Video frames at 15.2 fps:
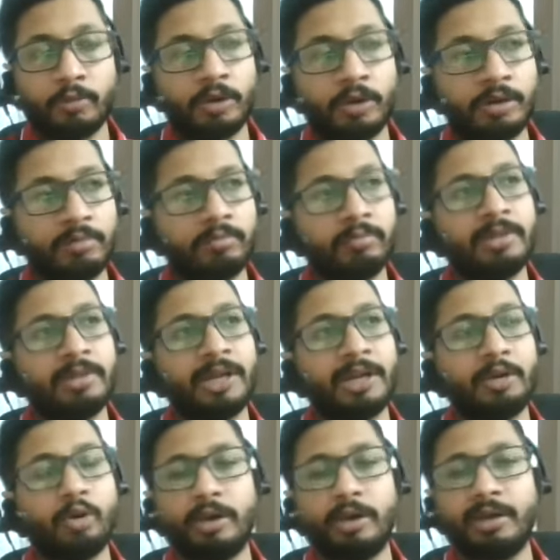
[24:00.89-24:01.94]
or
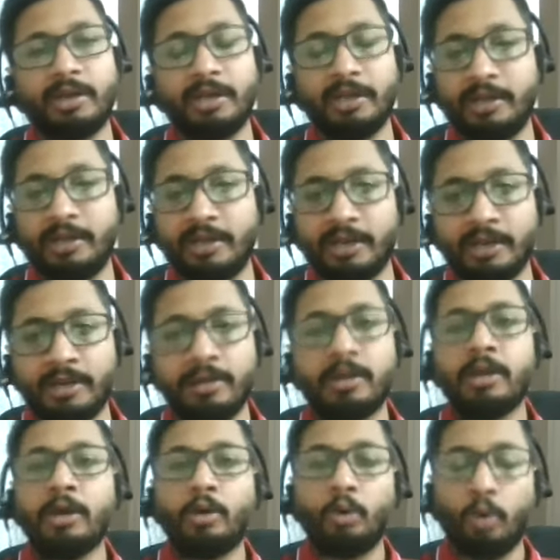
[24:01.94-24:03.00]
that got deleted,
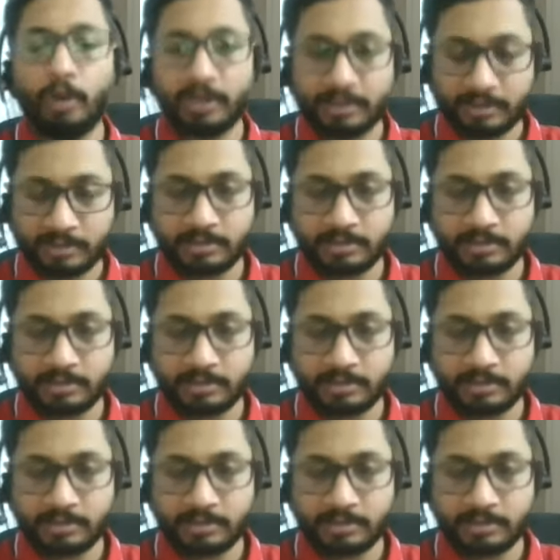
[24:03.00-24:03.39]
OS